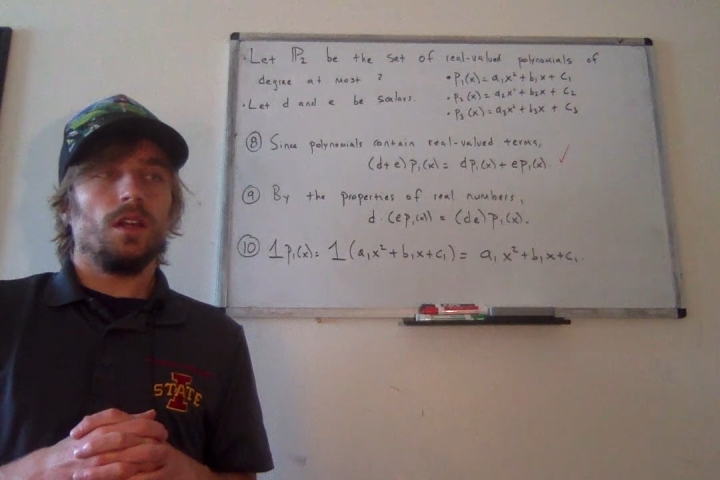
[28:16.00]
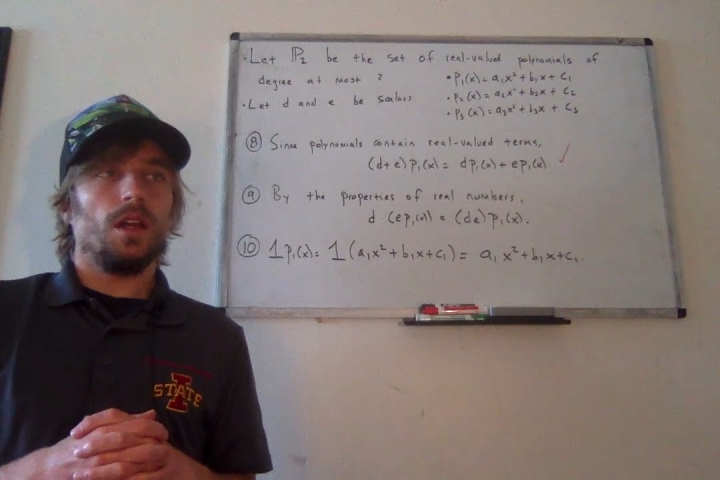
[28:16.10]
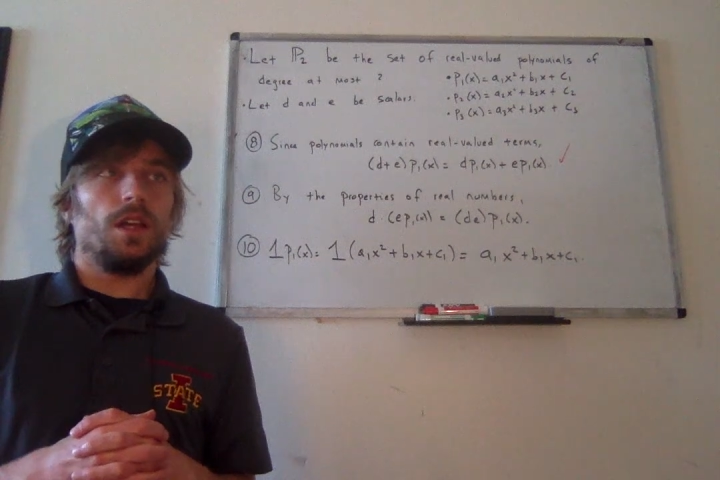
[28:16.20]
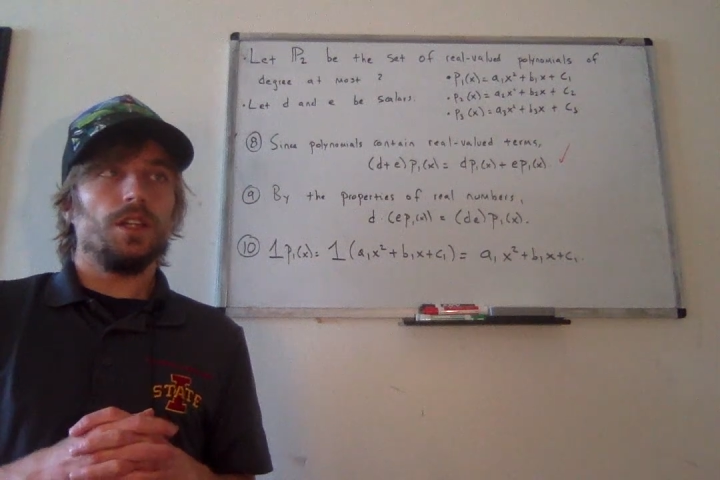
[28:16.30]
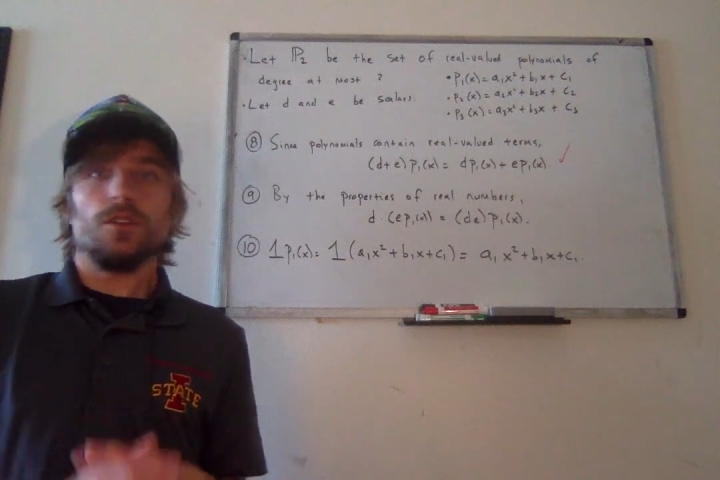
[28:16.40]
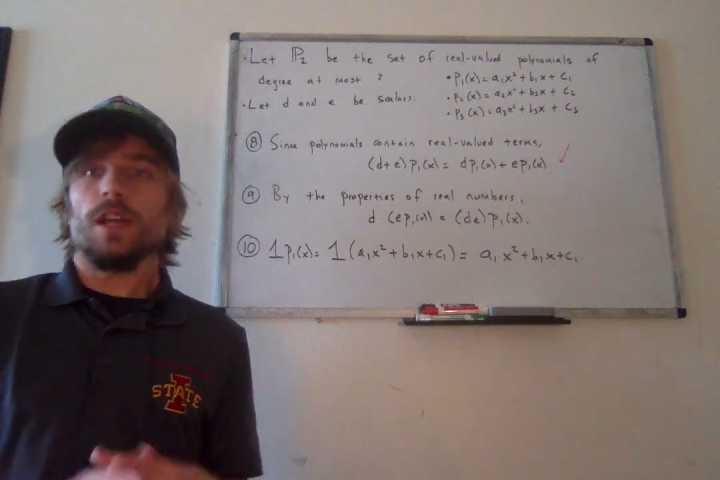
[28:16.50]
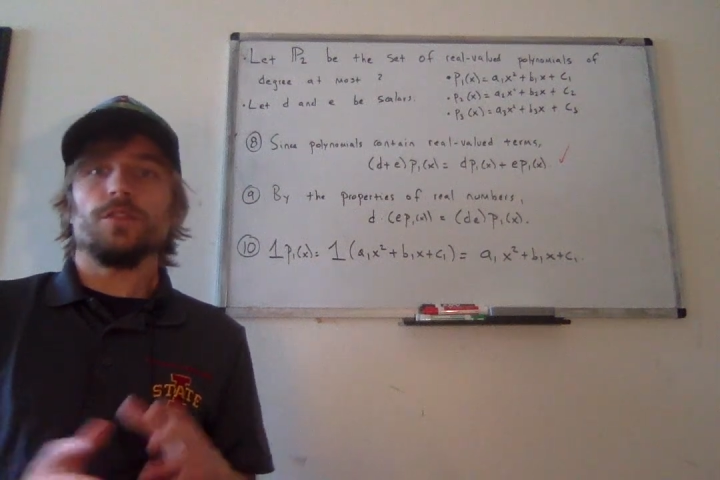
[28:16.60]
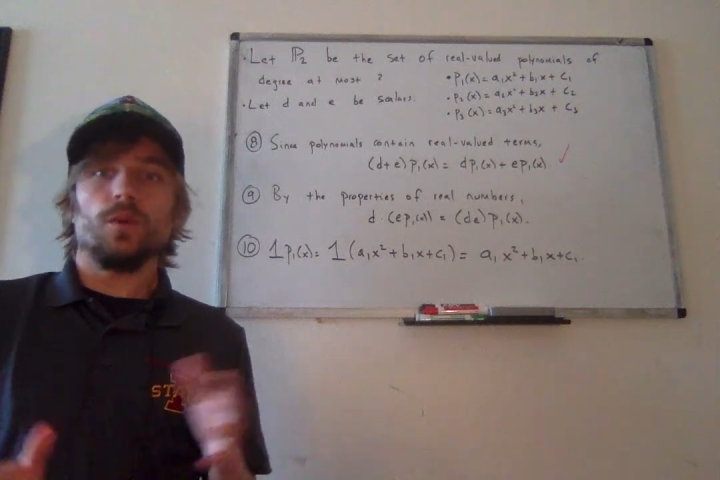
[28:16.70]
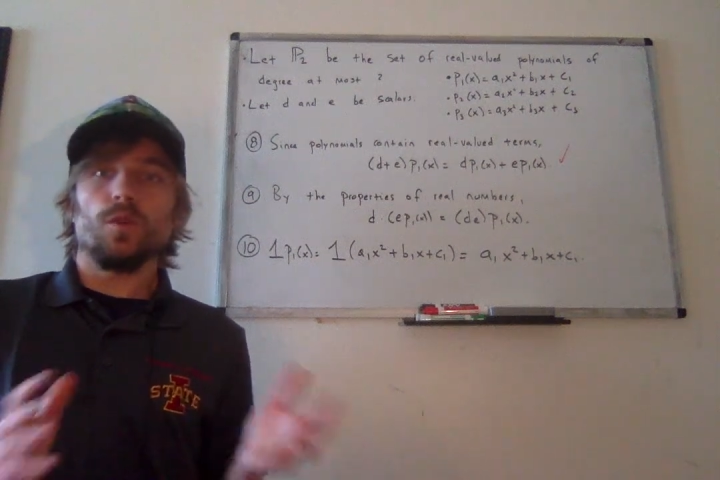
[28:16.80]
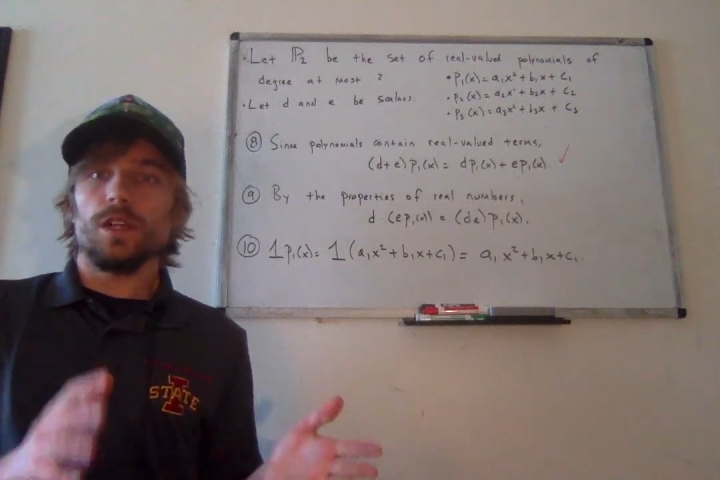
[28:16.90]
uh, you don't have
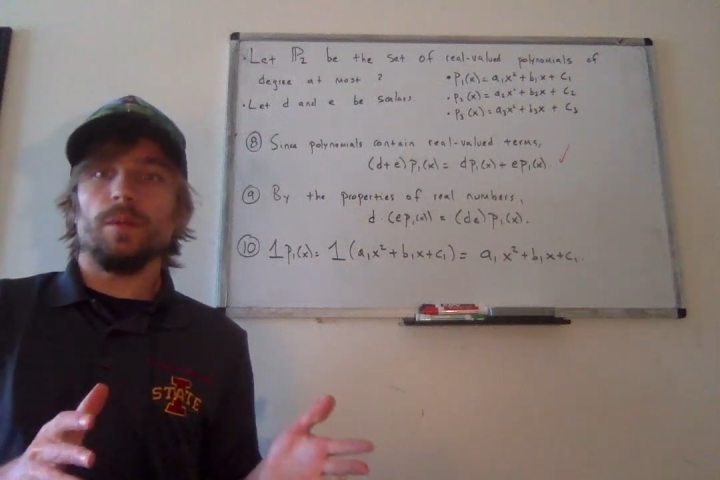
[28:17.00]
to worry